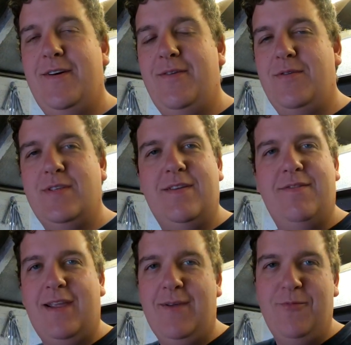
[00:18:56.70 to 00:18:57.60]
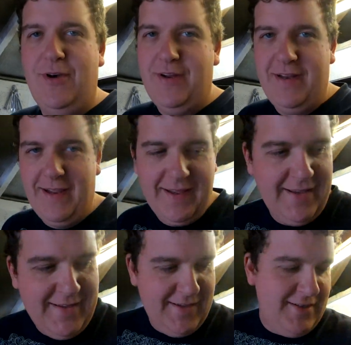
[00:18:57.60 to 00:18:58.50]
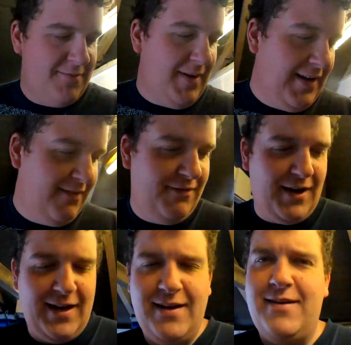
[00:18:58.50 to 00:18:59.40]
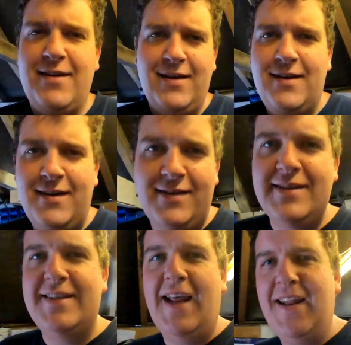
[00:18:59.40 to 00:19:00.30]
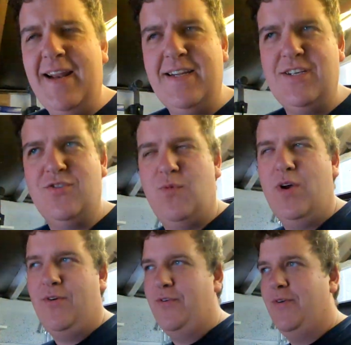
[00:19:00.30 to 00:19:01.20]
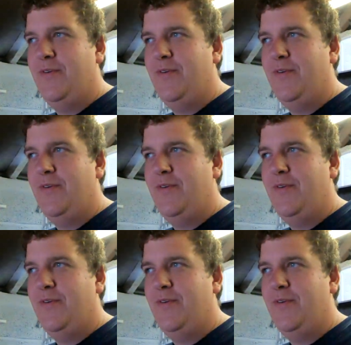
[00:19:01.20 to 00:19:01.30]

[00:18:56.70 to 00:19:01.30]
What's the freaking word did it? It's like freaking Zedalonous World.